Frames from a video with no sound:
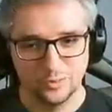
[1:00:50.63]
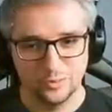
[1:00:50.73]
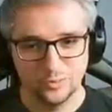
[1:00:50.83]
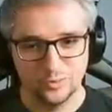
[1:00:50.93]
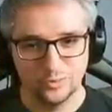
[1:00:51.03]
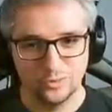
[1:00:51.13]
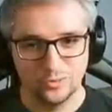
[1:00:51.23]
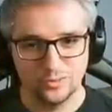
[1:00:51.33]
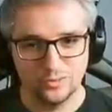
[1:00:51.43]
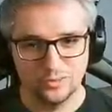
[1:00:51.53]

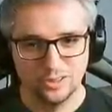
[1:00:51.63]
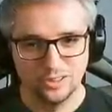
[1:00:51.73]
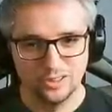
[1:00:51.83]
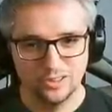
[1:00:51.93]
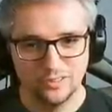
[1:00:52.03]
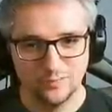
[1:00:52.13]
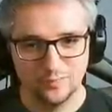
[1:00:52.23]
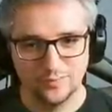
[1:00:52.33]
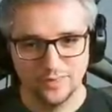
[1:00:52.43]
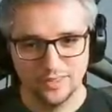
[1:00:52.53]
Oh,
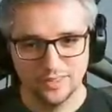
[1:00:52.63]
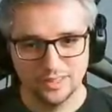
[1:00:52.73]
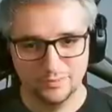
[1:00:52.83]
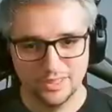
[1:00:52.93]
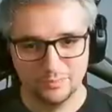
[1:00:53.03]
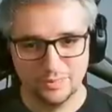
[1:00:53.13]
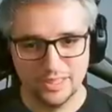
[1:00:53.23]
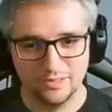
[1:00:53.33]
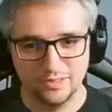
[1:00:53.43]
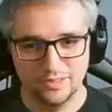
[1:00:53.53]
give me that
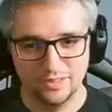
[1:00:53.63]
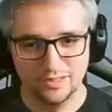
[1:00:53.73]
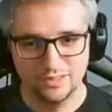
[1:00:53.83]
barrel.